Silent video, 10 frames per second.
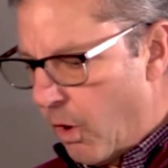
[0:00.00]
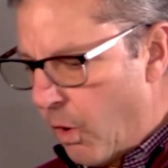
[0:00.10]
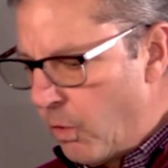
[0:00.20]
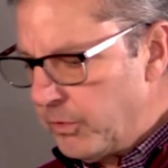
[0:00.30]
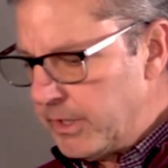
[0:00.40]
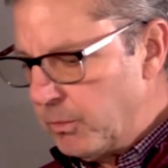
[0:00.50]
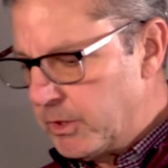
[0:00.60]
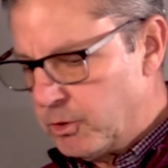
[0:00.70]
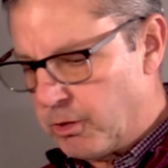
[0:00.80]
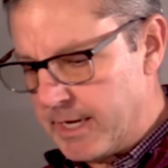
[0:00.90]
Only
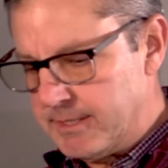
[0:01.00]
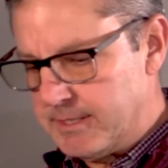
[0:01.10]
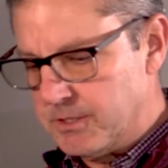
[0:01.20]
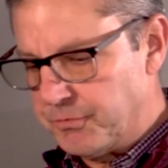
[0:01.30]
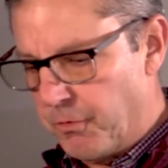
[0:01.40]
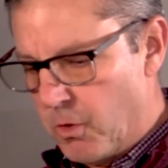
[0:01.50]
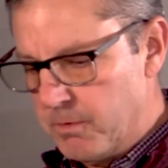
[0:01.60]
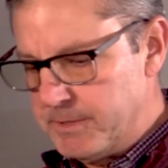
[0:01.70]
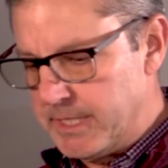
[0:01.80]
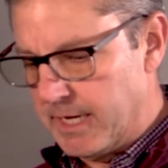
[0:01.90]
when Christ is
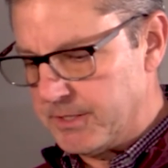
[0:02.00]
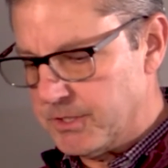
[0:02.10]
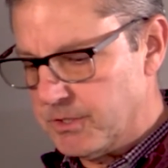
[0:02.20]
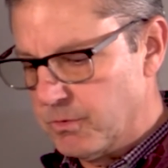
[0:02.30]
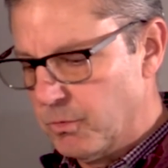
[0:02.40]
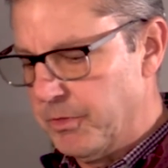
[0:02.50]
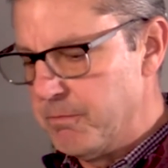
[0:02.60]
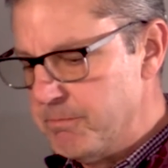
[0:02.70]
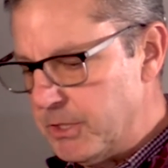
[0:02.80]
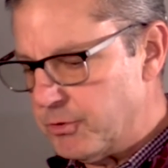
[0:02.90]
formed in us will the
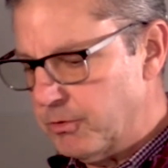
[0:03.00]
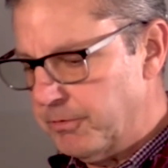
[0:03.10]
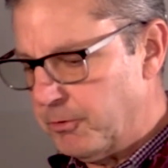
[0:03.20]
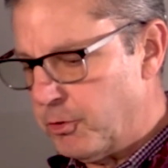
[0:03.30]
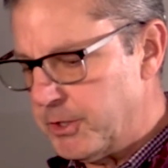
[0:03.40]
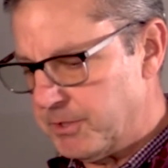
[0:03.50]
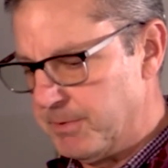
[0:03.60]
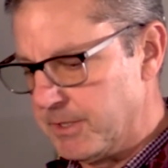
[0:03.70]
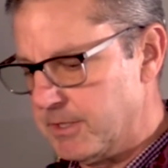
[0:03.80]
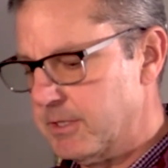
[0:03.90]
mystery of
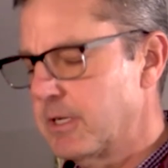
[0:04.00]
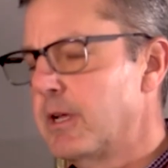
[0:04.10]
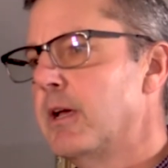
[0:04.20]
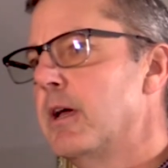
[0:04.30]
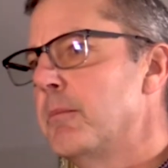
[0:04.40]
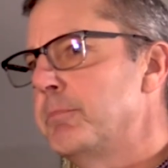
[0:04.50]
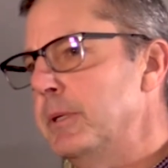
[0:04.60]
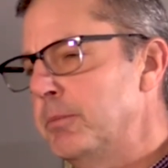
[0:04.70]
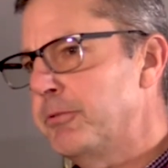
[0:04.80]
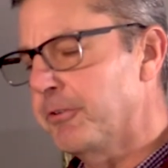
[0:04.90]
Christmas
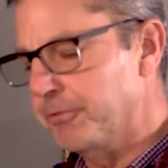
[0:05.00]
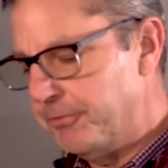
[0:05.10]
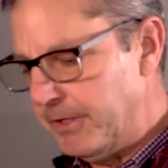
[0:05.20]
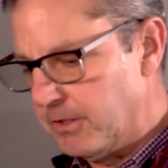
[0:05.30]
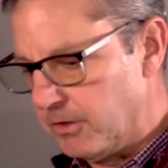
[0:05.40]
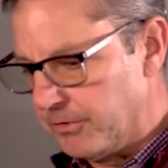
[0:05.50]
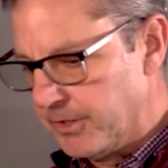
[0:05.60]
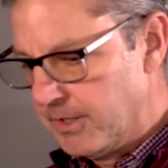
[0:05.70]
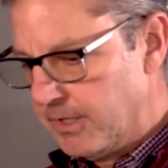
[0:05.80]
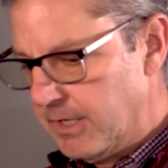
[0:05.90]
be fulfilled
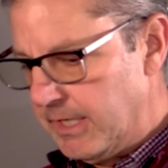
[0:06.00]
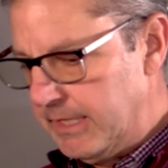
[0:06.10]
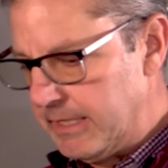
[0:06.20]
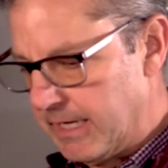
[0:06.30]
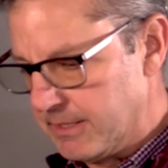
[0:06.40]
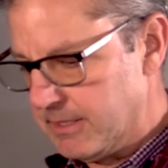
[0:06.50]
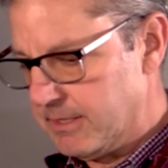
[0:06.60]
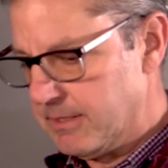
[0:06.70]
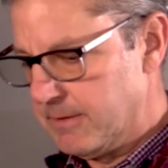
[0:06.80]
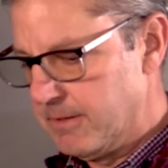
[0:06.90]
in
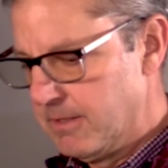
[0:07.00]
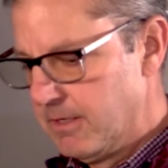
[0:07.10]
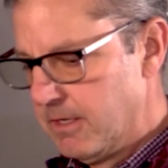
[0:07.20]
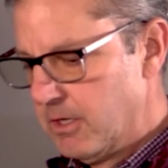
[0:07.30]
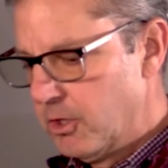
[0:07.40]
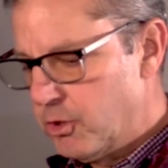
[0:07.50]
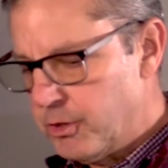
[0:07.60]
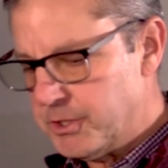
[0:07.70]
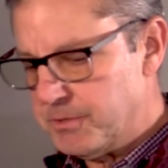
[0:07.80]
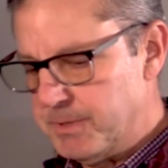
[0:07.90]
us.
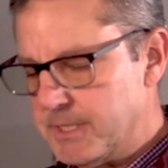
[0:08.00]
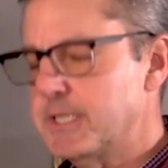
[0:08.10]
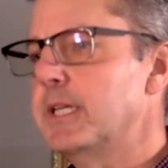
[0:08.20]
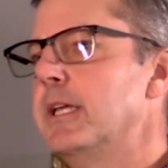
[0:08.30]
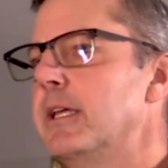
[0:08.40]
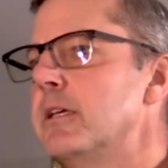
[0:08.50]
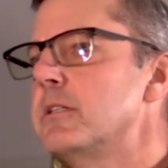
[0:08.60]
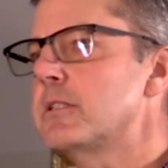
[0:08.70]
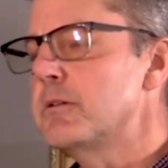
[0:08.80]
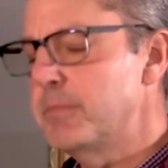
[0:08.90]
Christmas
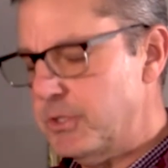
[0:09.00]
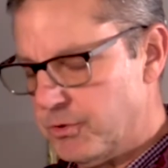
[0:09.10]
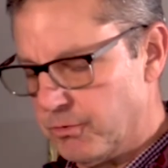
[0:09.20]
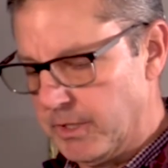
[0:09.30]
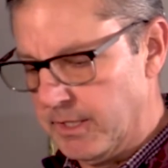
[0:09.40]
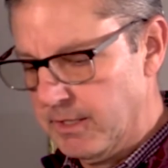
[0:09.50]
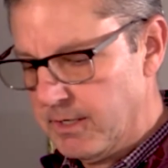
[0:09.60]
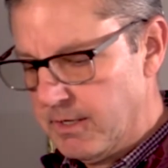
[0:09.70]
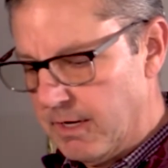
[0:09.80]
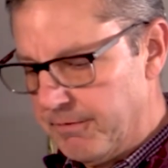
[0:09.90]
is the mystery
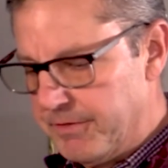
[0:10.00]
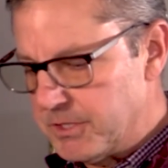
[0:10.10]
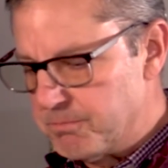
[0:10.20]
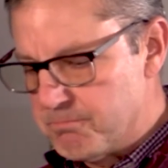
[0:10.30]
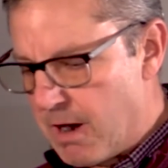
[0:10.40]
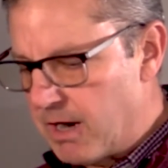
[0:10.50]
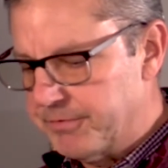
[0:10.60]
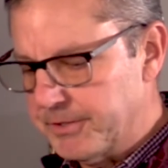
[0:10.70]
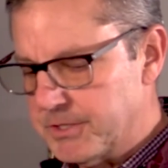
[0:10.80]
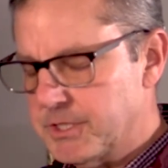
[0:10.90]
of this
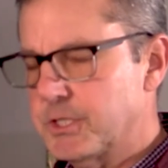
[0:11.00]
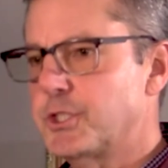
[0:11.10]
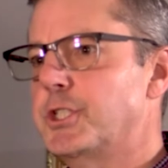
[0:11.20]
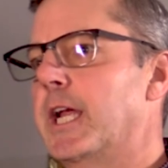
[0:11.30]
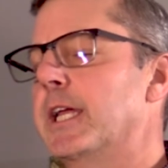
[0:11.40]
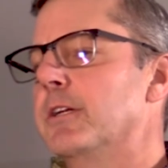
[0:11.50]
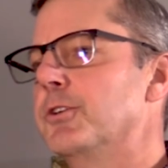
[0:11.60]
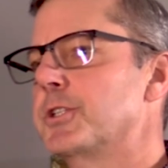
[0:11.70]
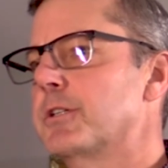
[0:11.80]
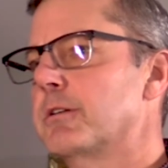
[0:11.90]
marvelous
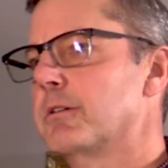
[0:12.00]
exchange.